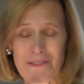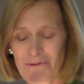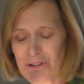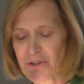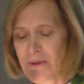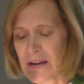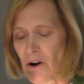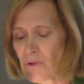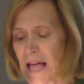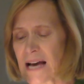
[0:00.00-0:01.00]
the rich man.
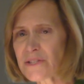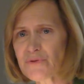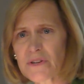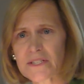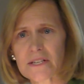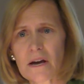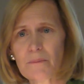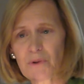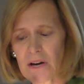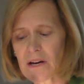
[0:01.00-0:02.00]
Oh, Lazarus,
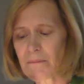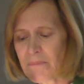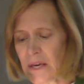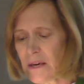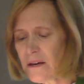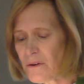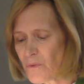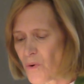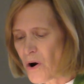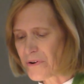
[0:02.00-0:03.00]
bring me
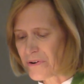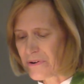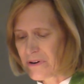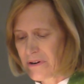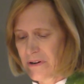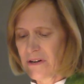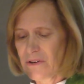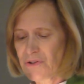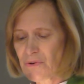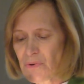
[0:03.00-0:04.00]
water
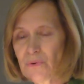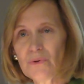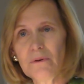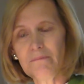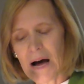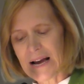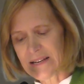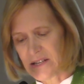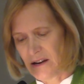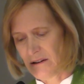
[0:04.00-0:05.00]
to cool my
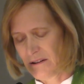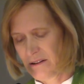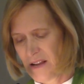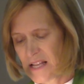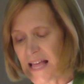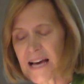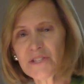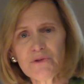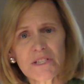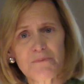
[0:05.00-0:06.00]
tongue.
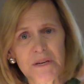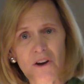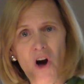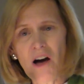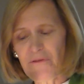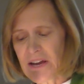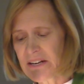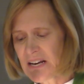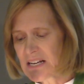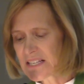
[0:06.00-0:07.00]
Lazarus, be off
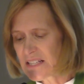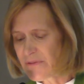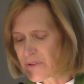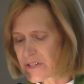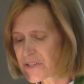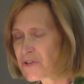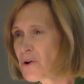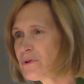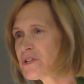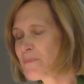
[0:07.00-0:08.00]
and deliver this
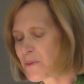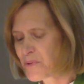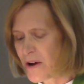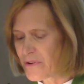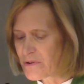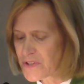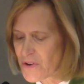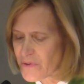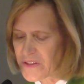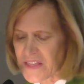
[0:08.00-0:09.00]
note to my brothers
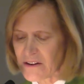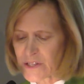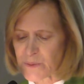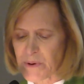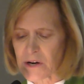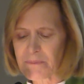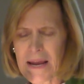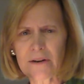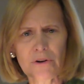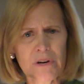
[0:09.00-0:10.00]
so that they're spared
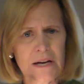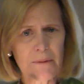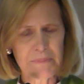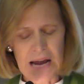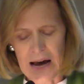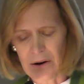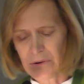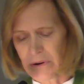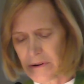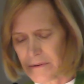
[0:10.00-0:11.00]
pain. Hurry up now.